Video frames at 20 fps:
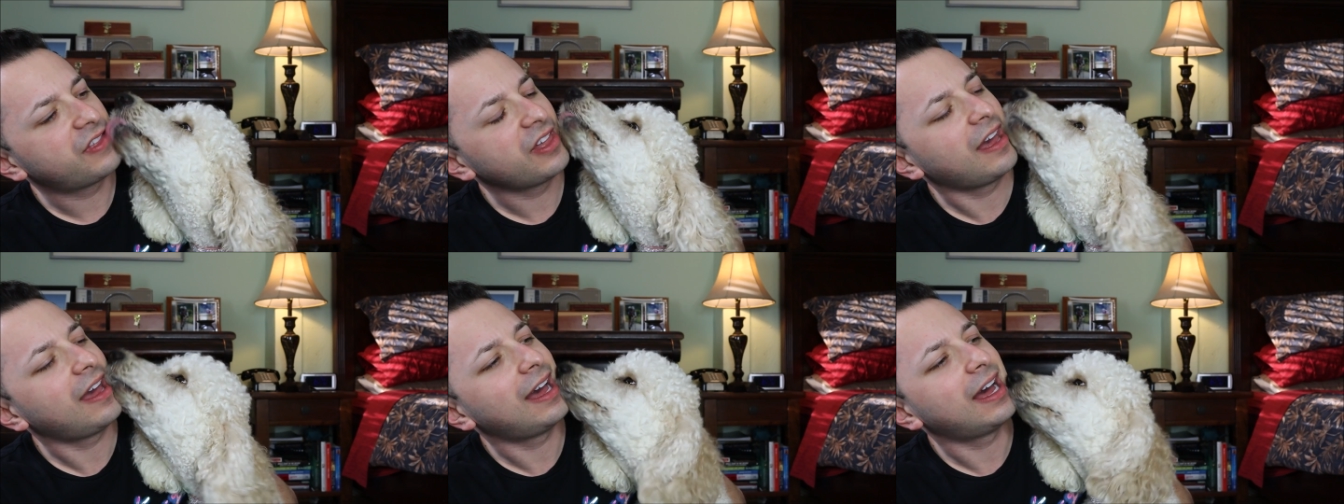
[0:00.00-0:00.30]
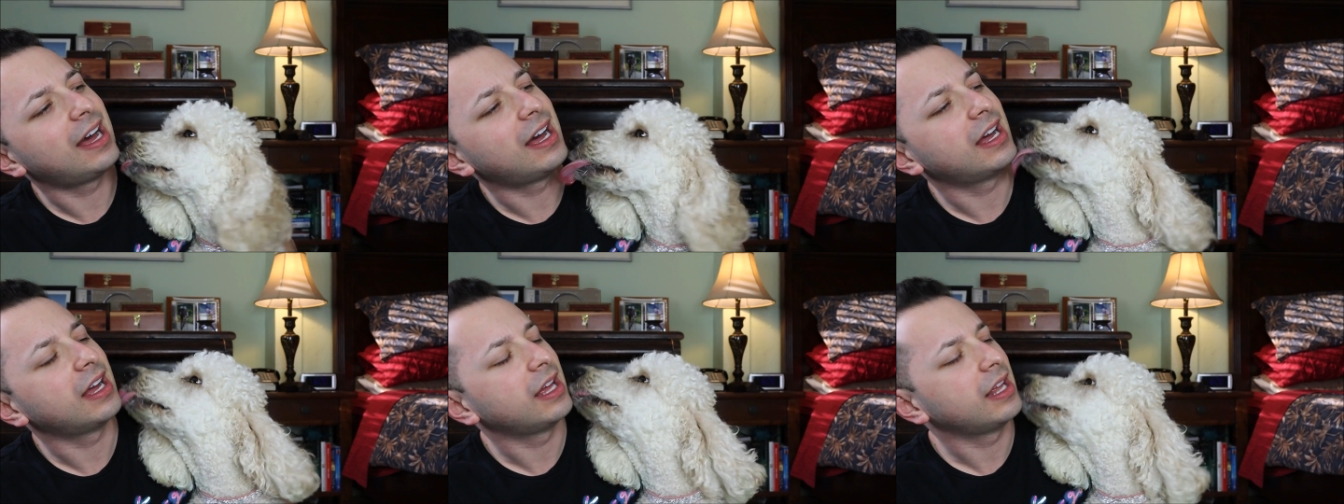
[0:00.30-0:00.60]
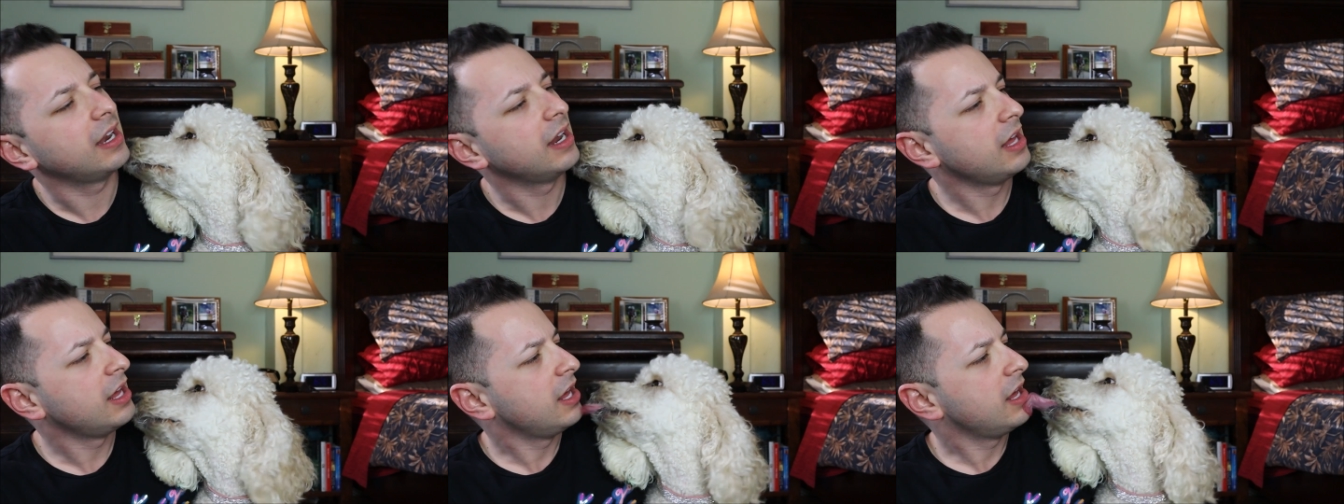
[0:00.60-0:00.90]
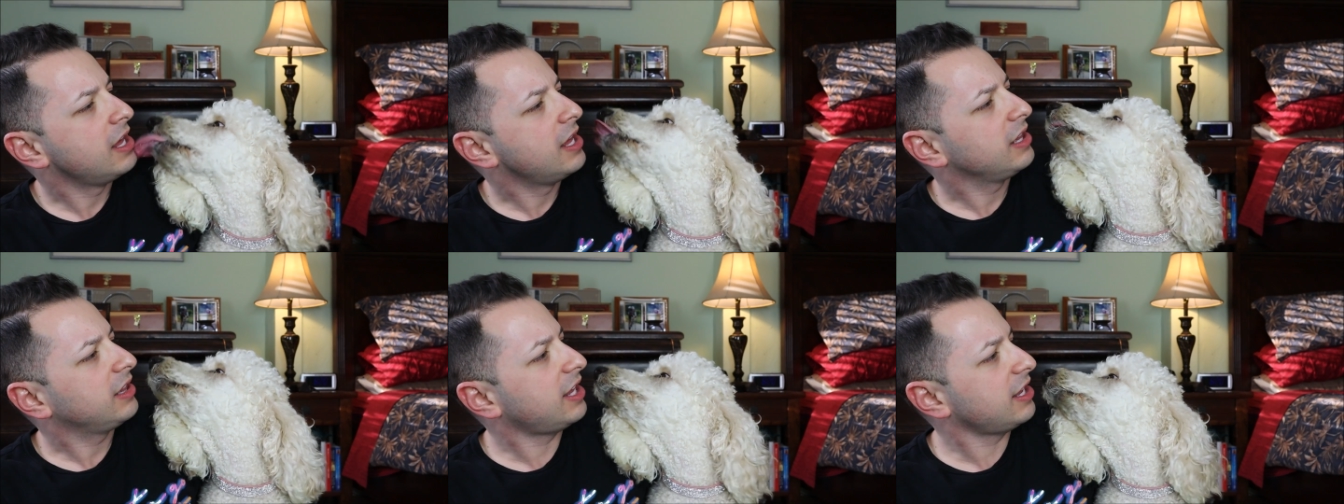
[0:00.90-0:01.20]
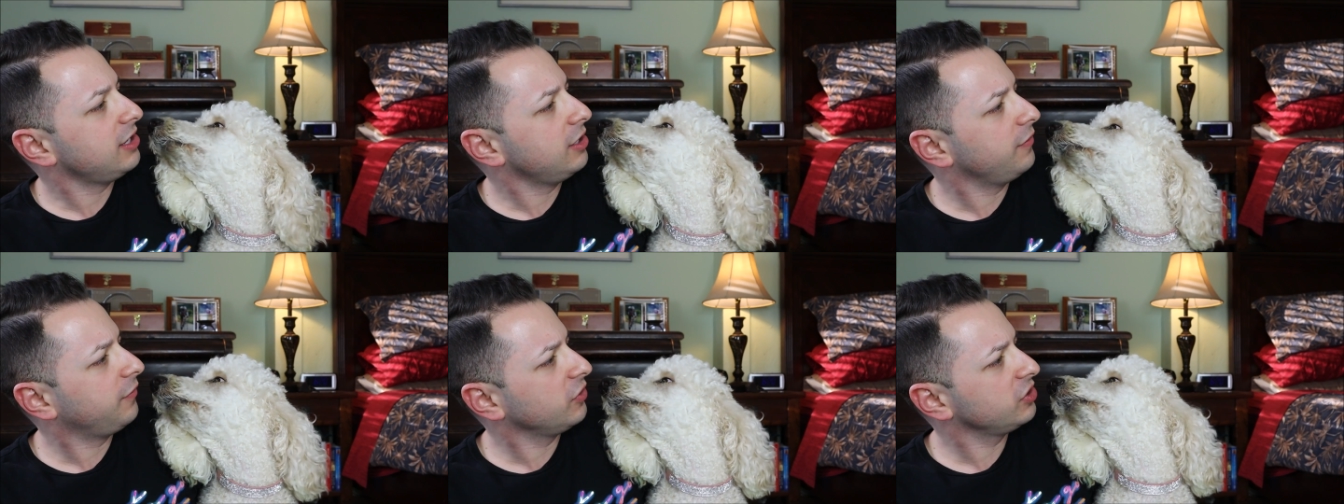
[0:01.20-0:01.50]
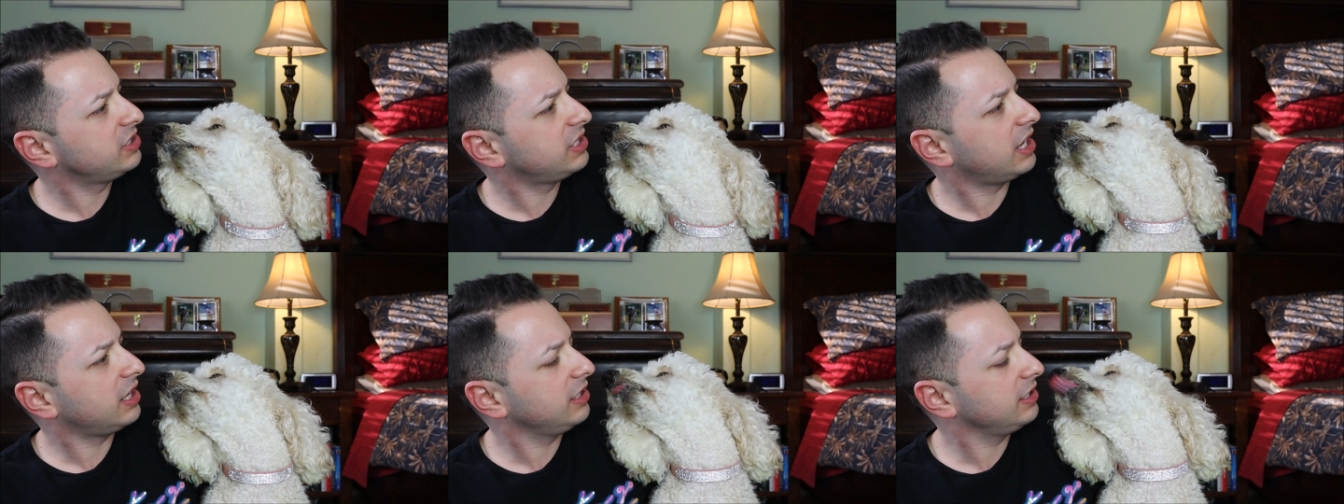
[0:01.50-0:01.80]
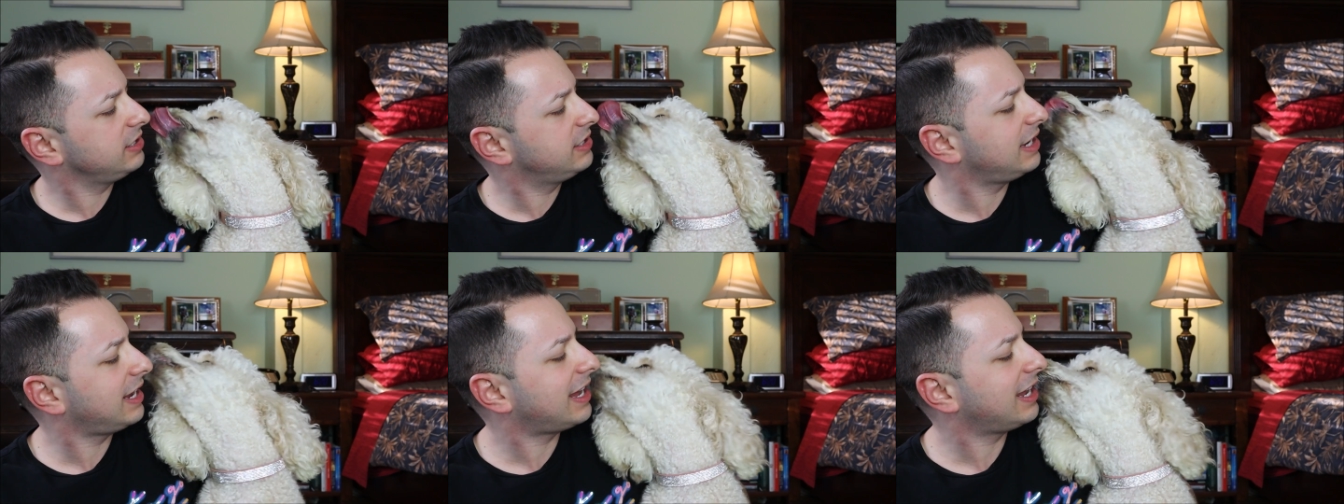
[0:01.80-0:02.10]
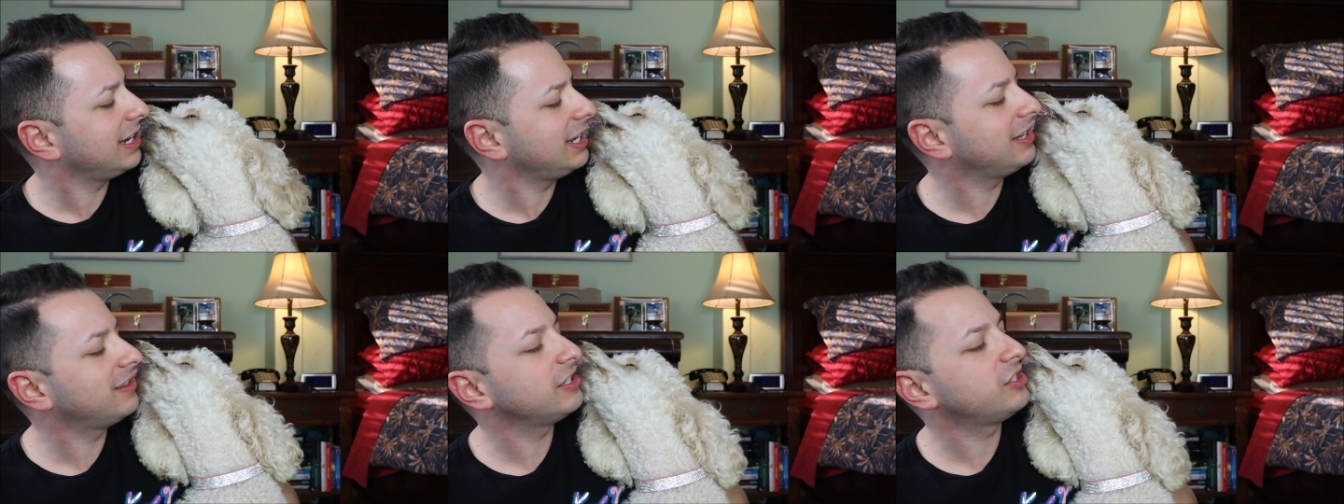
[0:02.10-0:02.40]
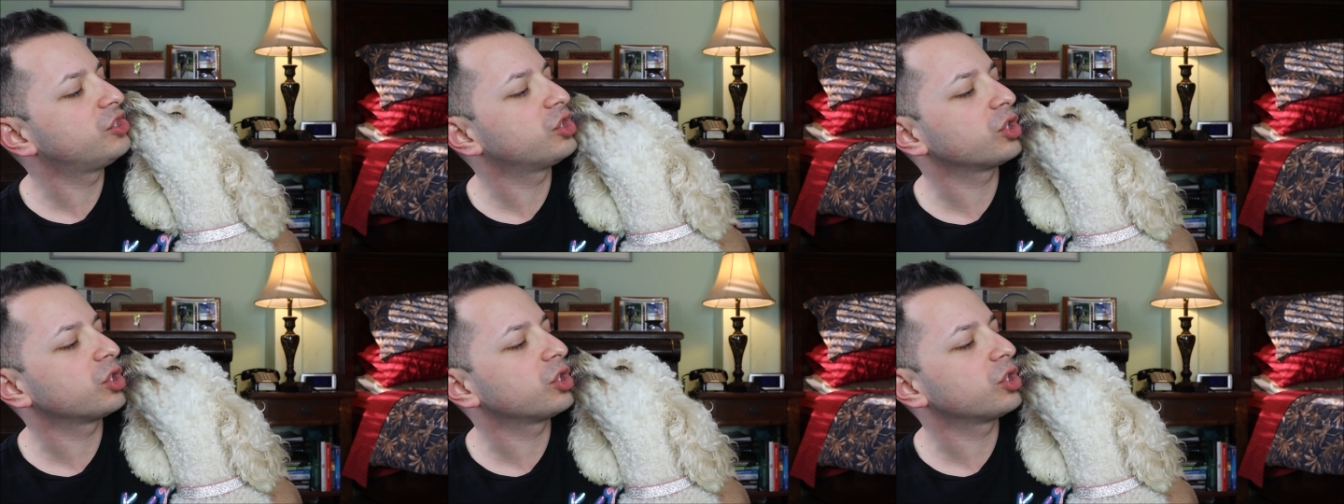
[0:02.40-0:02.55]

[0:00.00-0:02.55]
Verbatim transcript: that. Thank you for telling Daddy the